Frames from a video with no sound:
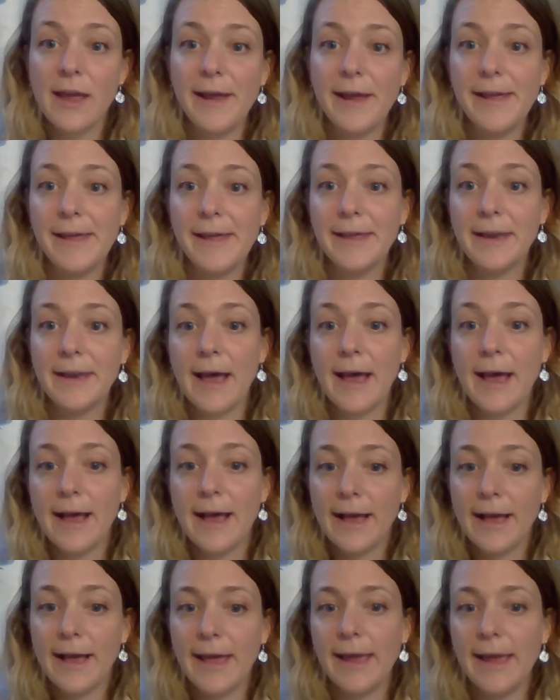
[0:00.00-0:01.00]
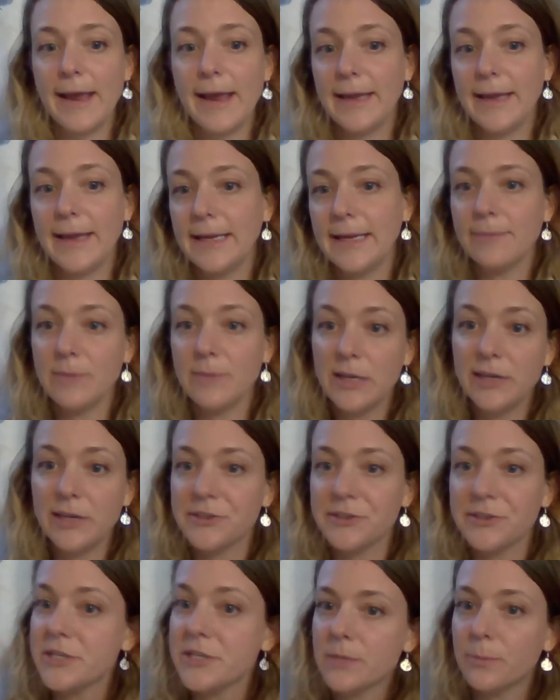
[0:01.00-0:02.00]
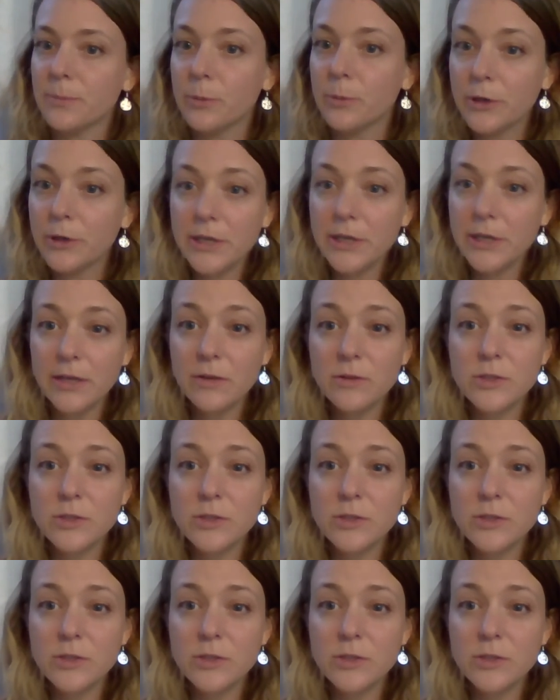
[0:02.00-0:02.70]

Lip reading: and I am here to support you.